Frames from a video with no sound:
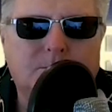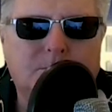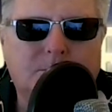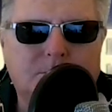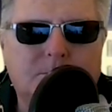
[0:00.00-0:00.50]

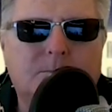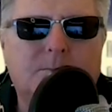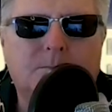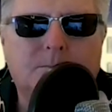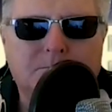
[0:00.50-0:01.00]

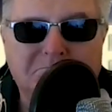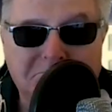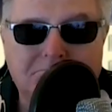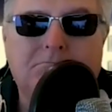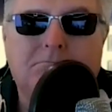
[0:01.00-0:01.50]

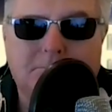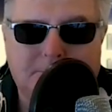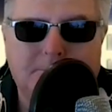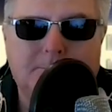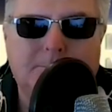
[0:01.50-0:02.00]

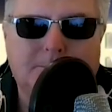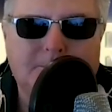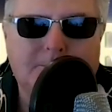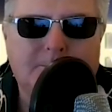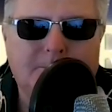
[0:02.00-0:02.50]

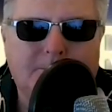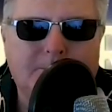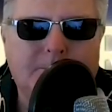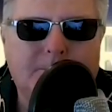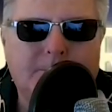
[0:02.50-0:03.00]

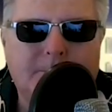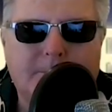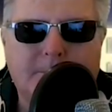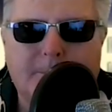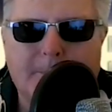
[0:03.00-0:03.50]

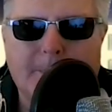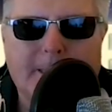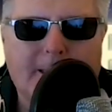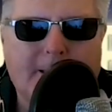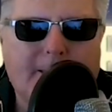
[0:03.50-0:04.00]

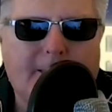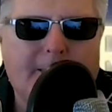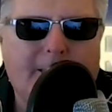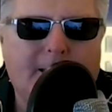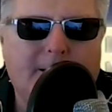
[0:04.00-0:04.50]

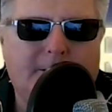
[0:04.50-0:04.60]
The person shown says nothing.